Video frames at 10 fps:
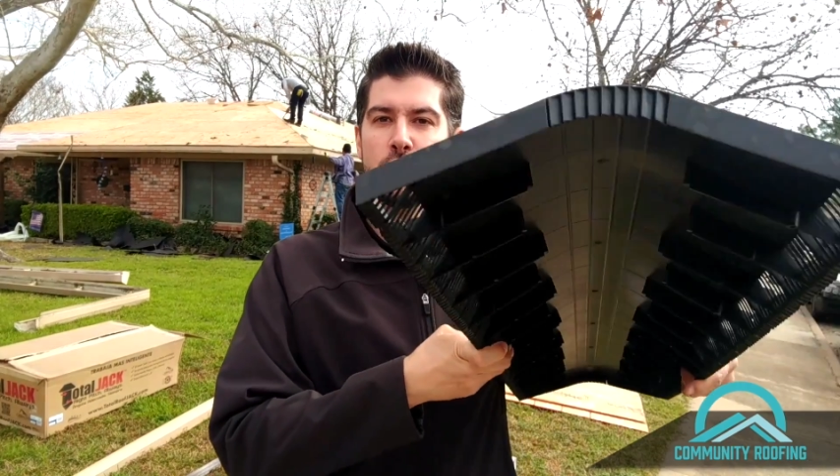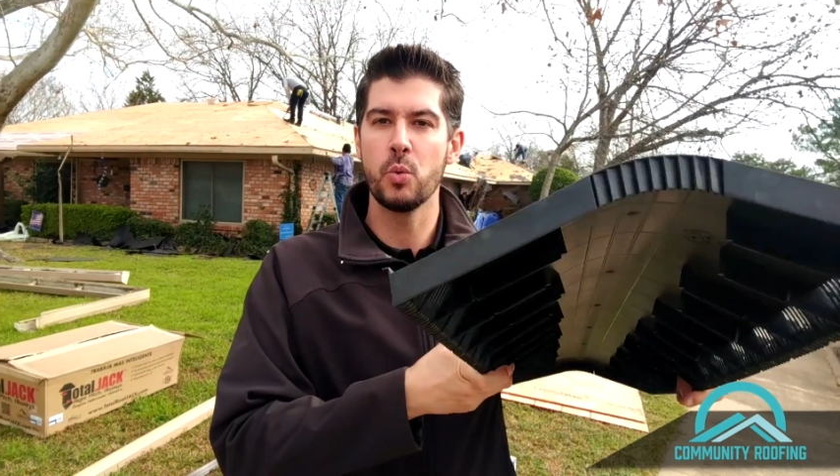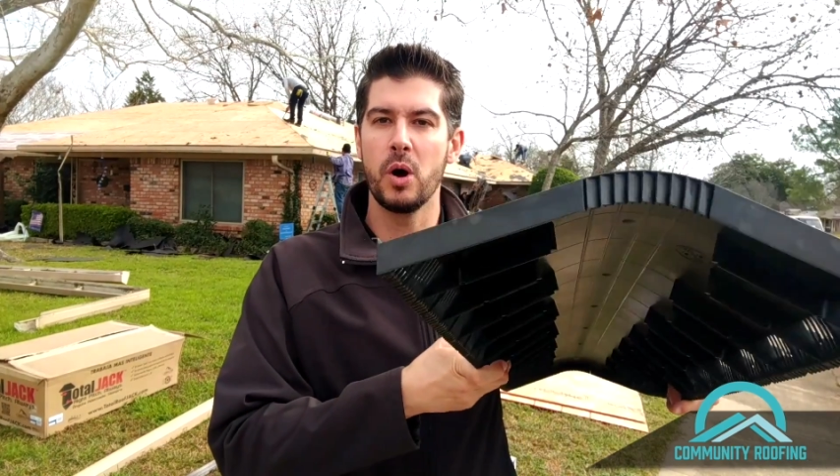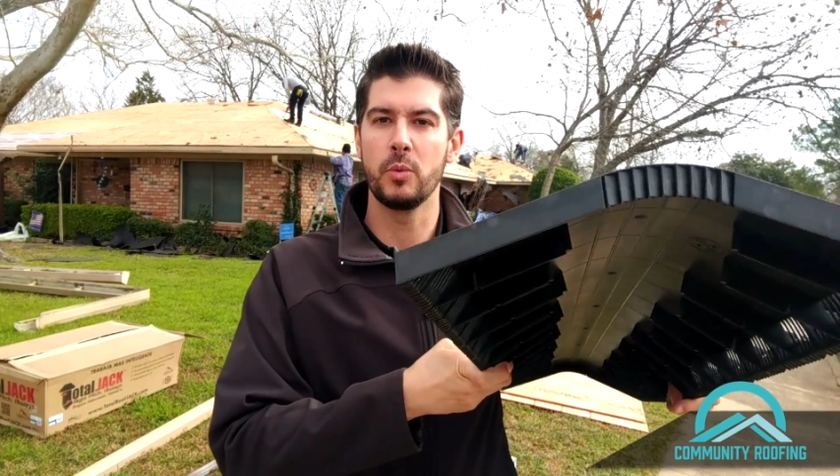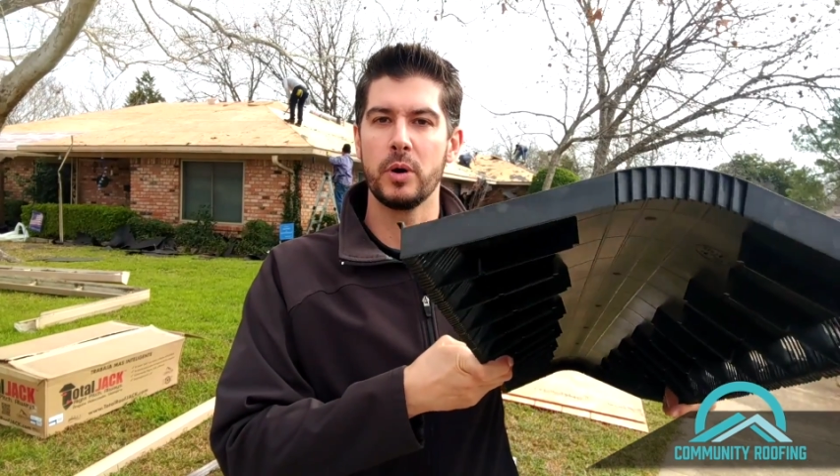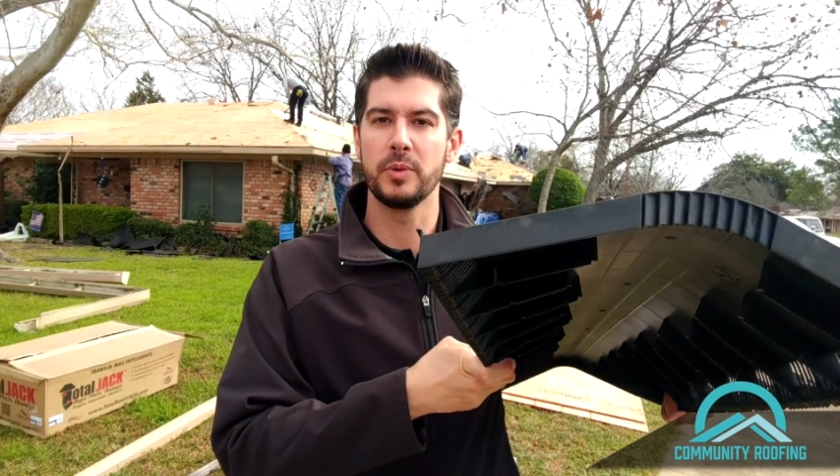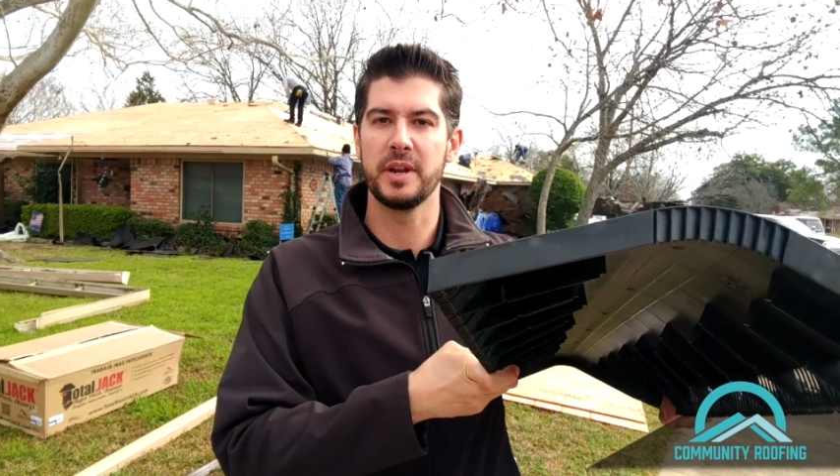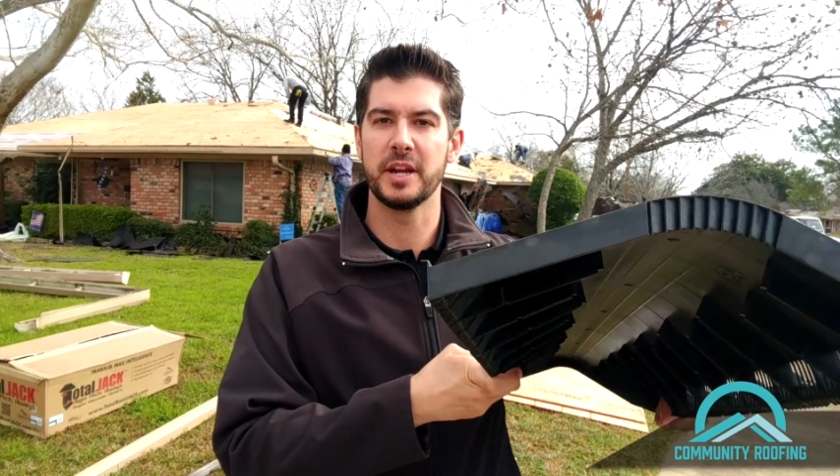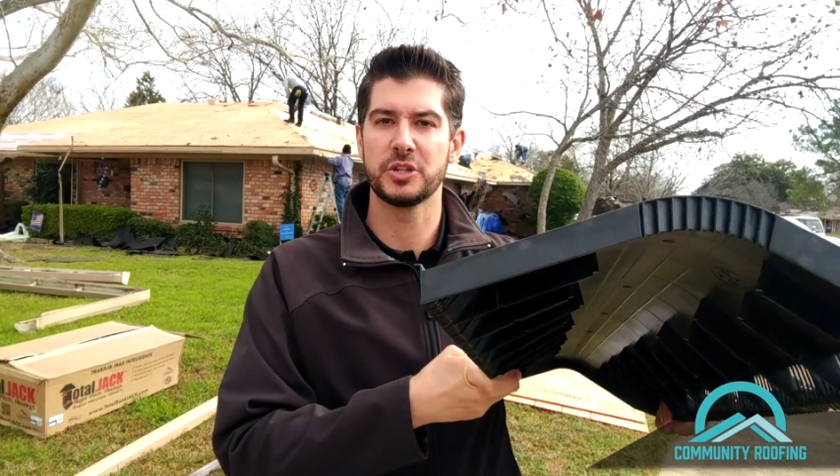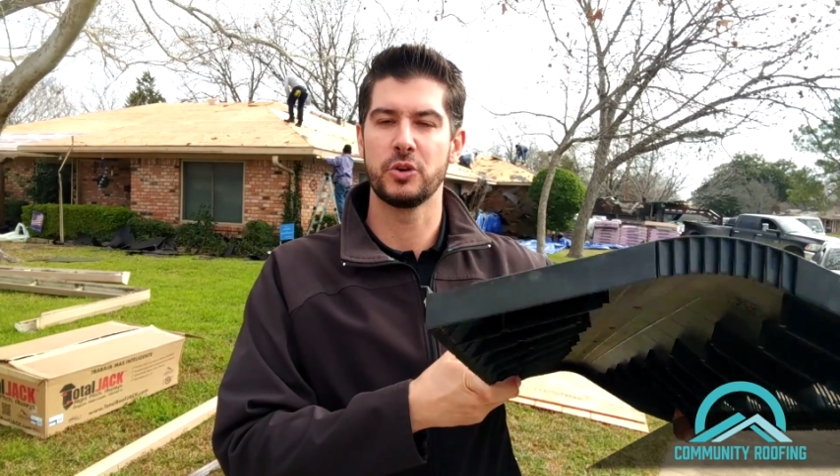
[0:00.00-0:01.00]
You want one with
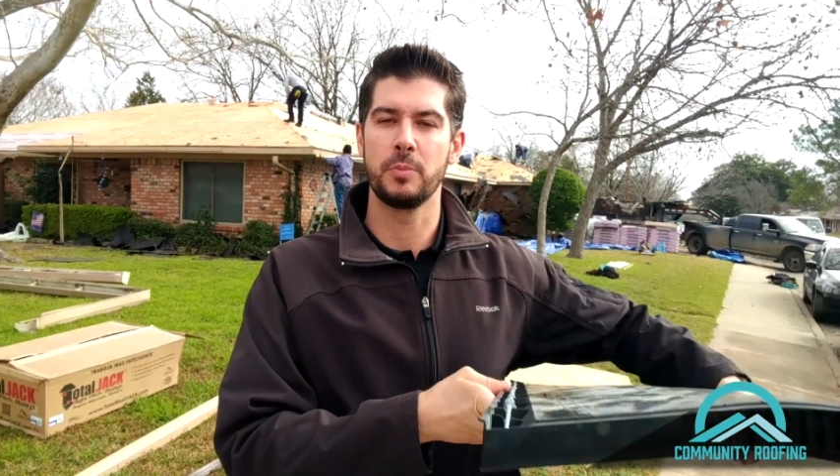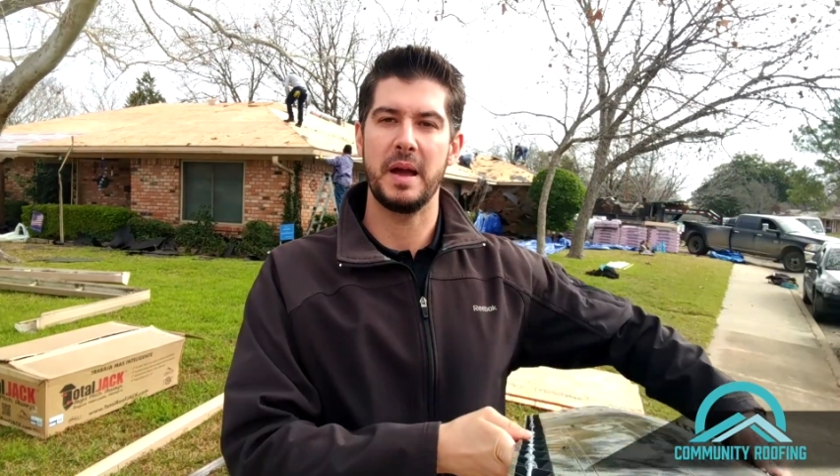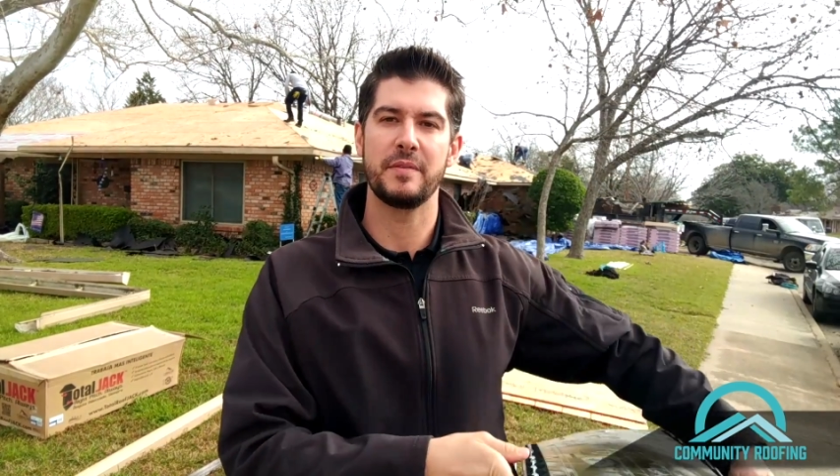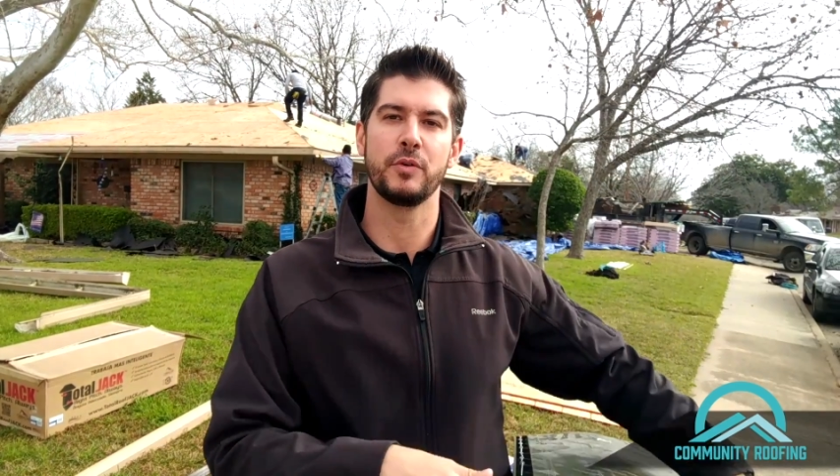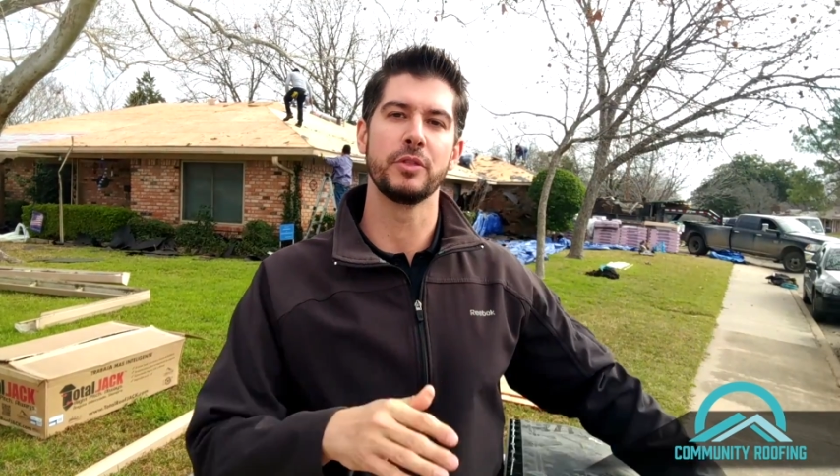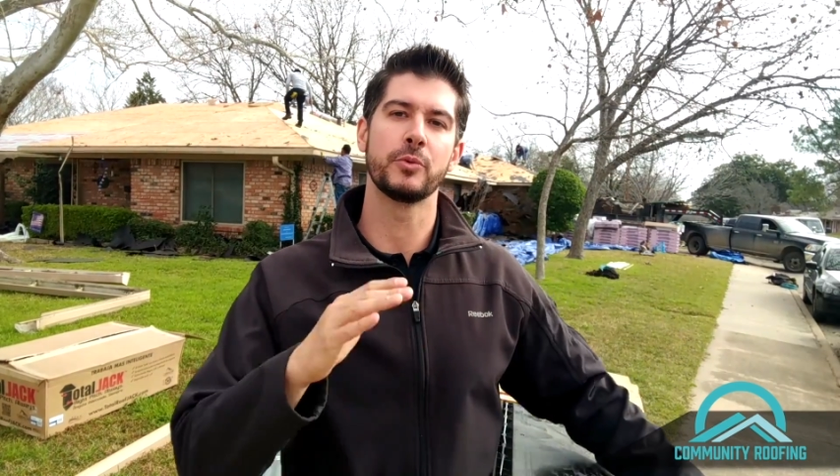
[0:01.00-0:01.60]
an external baffle.